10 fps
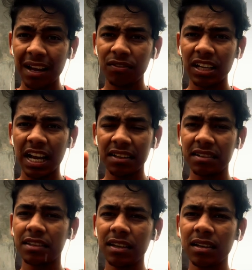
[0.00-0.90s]
help
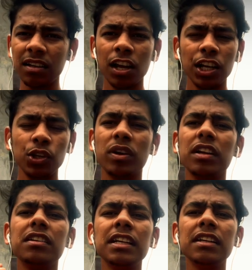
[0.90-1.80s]
and there you
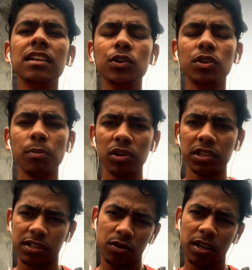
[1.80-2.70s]
can read the YouTube
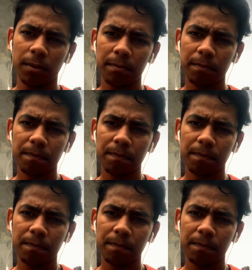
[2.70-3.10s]
policy, okay?